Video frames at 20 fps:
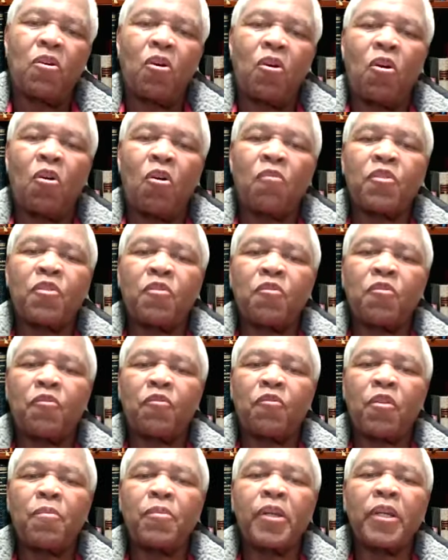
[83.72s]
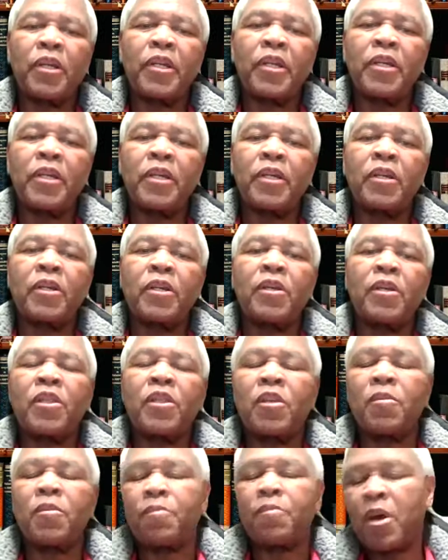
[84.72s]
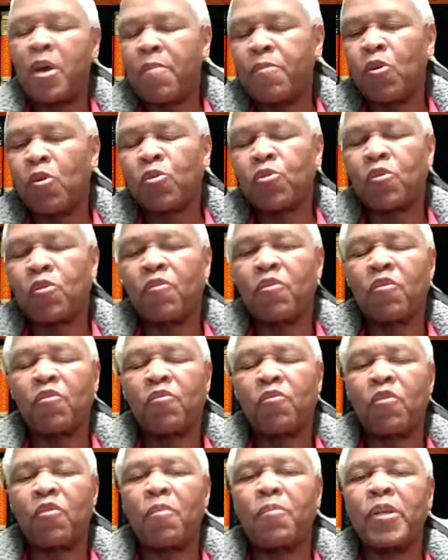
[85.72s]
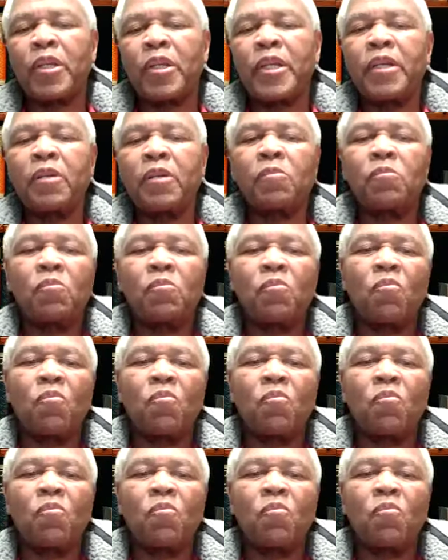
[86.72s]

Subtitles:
of the family, the purpose of the family,